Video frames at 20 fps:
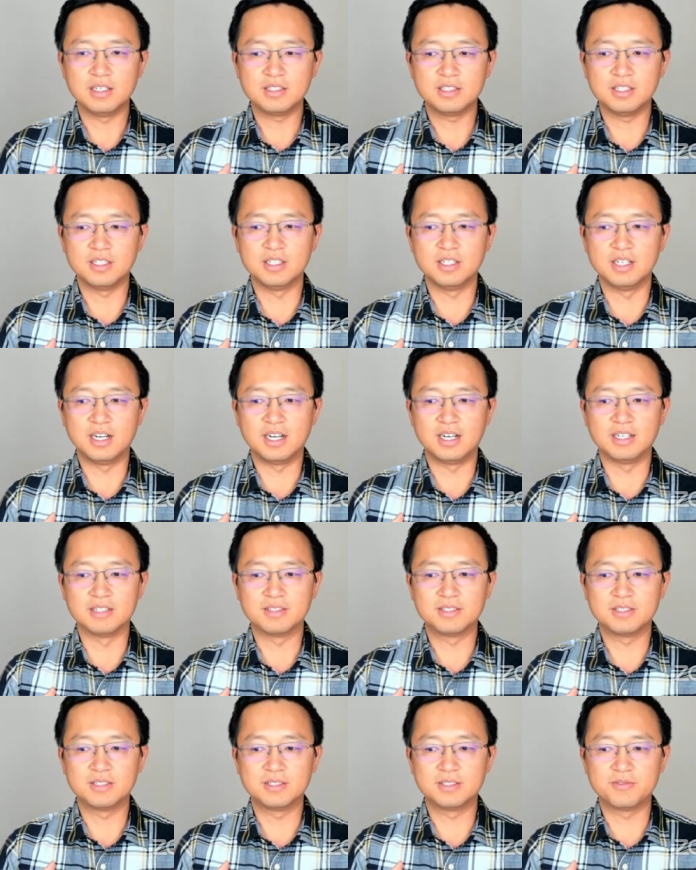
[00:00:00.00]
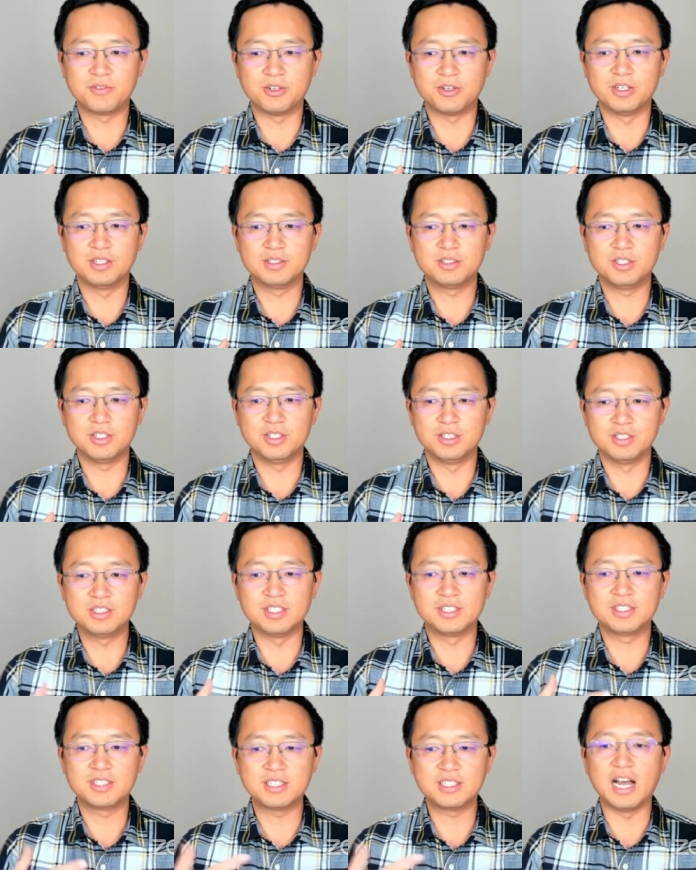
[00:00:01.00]
to uh, for to
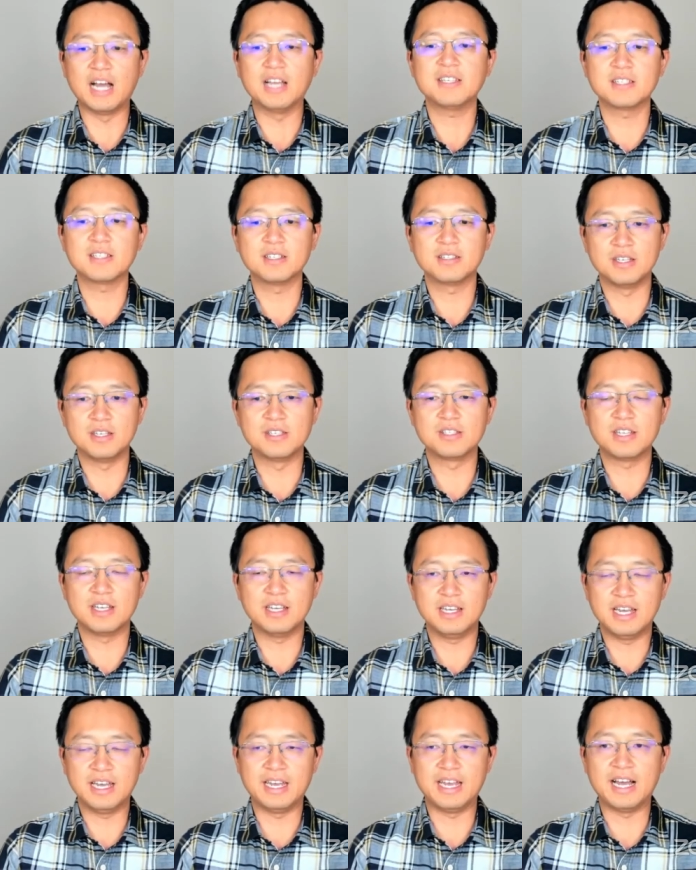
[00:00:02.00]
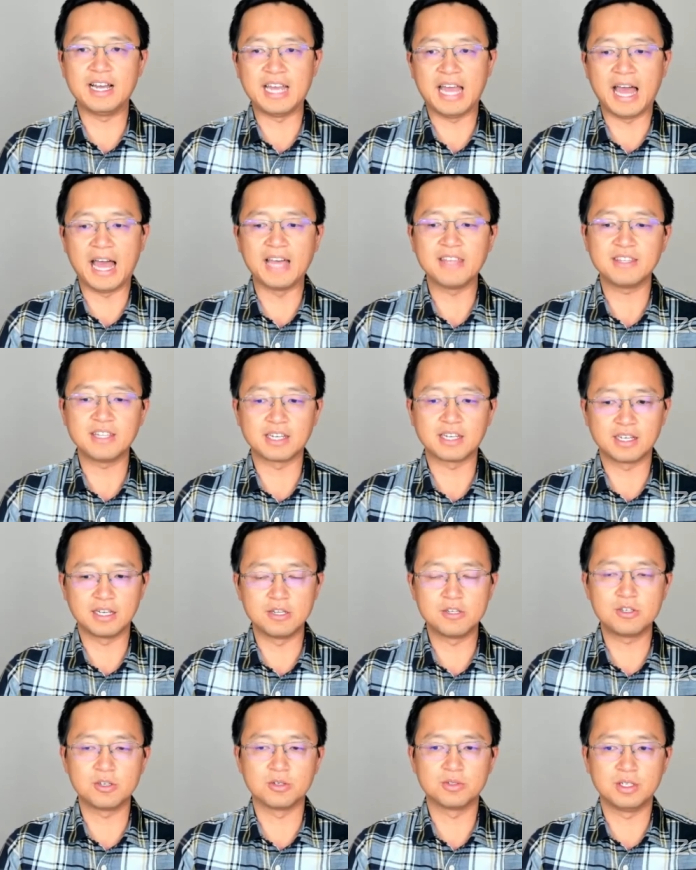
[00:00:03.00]
discuss this AI ethic
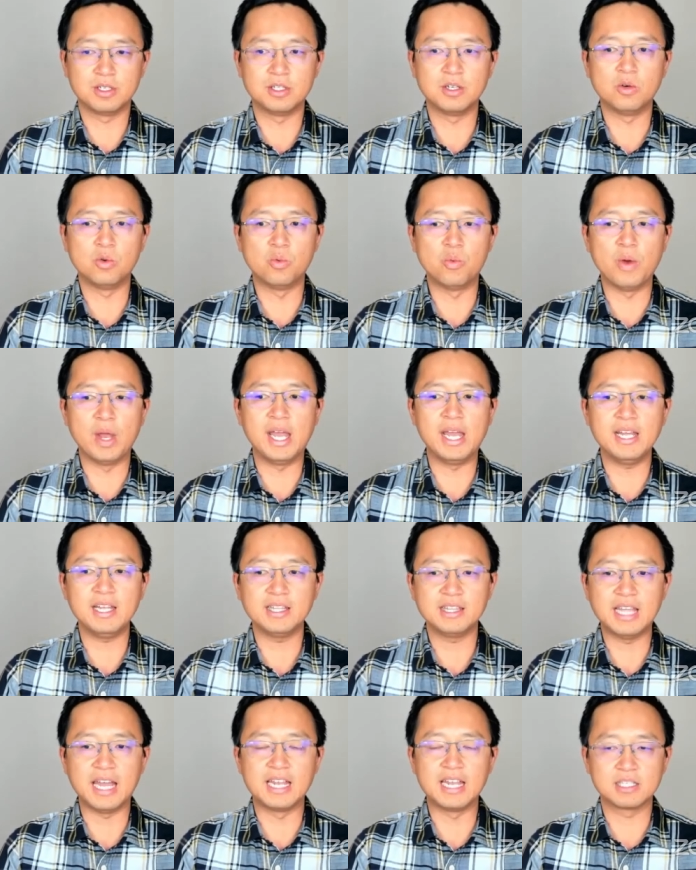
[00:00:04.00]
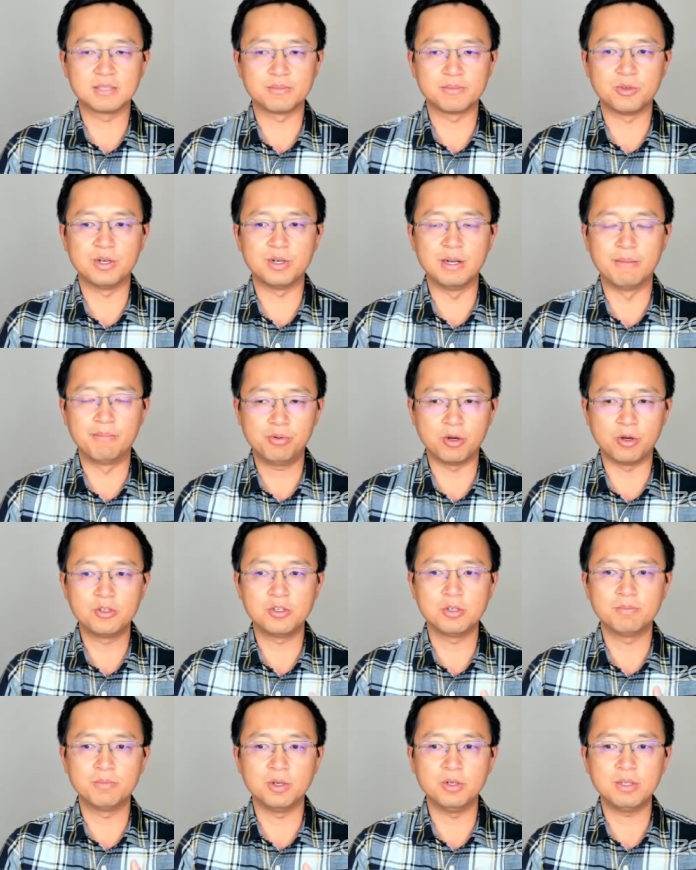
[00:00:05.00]
issue in a way that is more
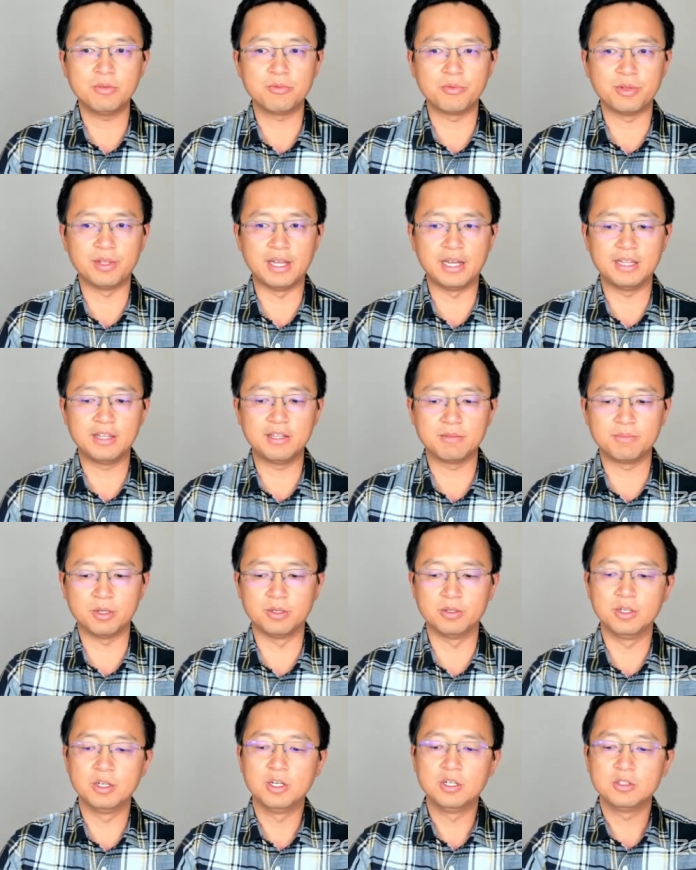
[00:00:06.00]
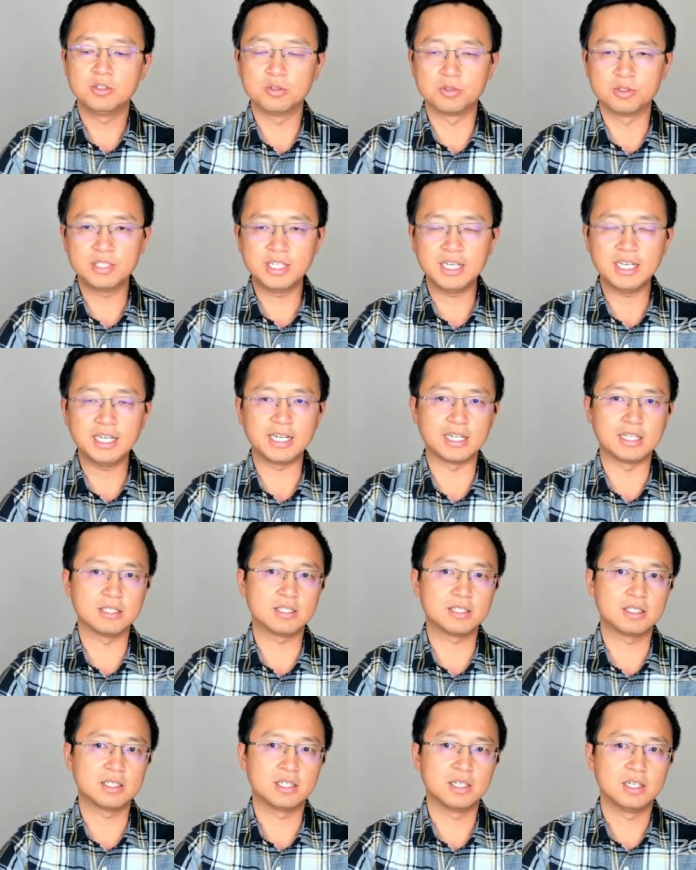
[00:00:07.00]
approachable and relatable to teens.